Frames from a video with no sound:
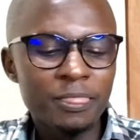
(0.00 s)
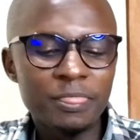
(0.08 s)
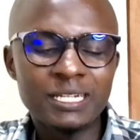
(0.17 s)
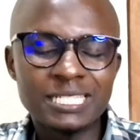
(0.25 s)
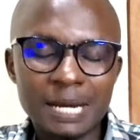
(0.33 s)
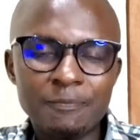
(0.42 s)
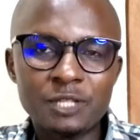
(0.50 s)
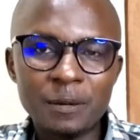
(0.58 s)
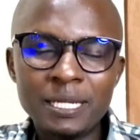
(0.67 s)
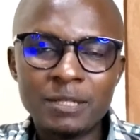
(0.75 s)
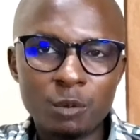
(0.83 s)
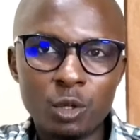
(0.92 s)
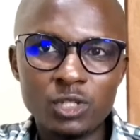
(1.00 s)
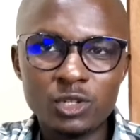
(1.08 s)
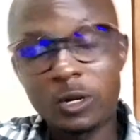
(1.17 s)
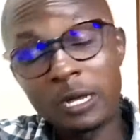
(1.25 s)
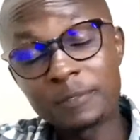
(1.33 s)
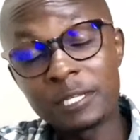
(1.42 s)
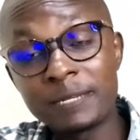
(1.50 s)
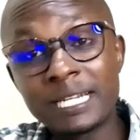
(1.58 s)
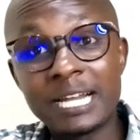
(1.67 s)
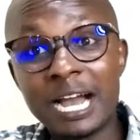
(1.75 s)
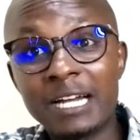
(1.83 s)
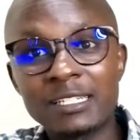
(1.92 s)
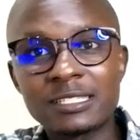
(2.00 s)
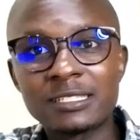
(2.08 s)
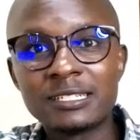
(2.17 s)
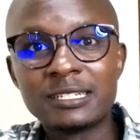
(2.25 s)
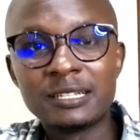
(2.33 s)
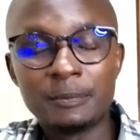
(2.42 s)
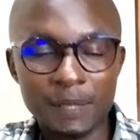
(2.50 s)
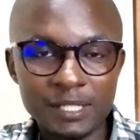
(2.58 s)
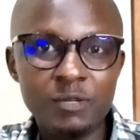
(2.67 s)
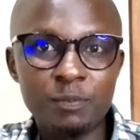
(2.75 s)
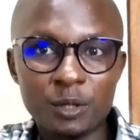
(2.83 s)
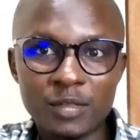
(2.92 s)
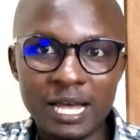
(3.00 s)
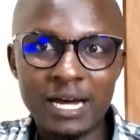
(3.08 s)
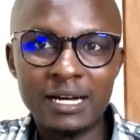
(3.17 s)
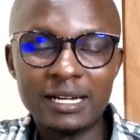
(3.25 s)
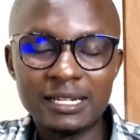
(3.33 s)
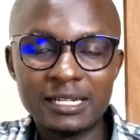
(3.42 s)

that Kapsabet Boys or Kapsabet Girls, the principal there,